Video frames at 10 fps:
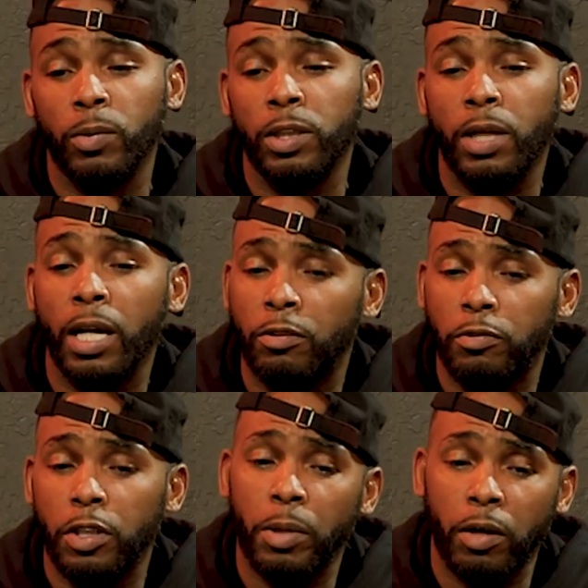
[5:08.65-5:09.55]
we got the
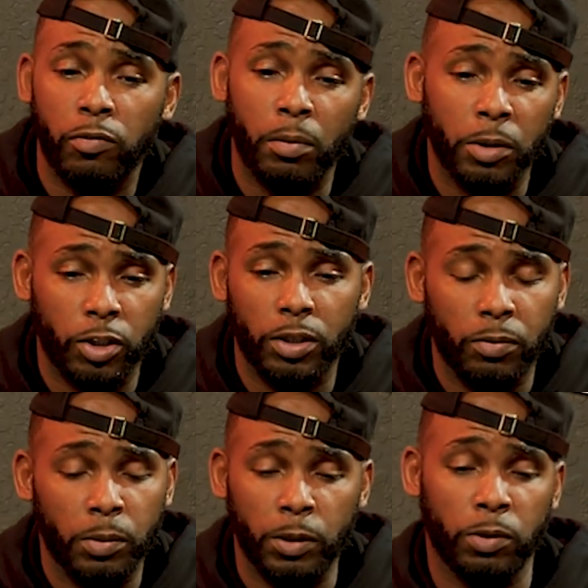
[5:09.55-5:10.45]
feedback from it,
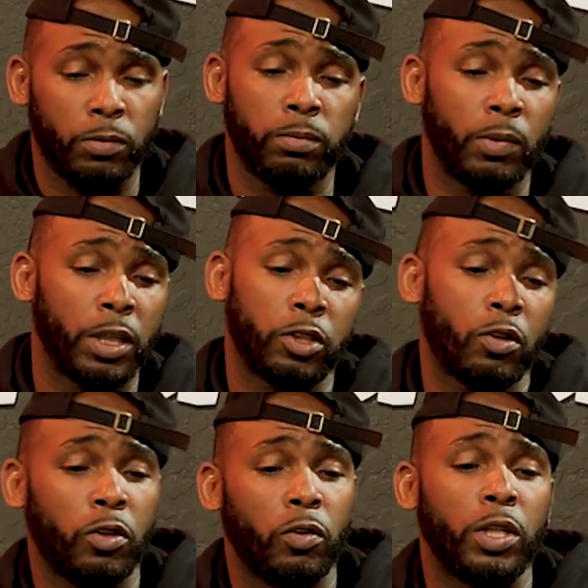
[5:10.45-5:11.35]
we just ready to
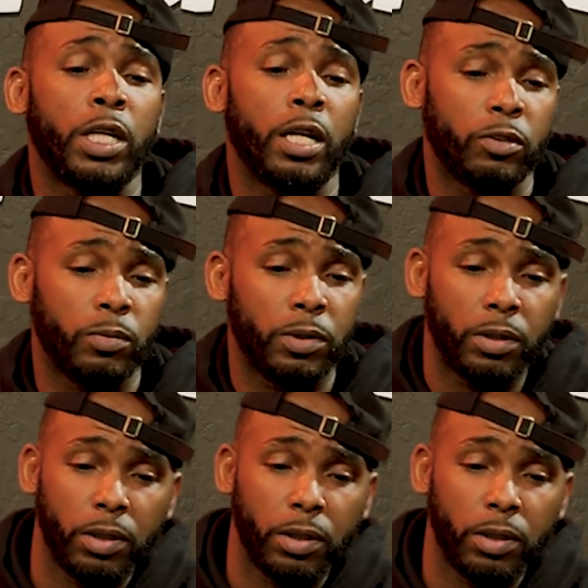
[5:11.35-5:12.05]
start on the next one.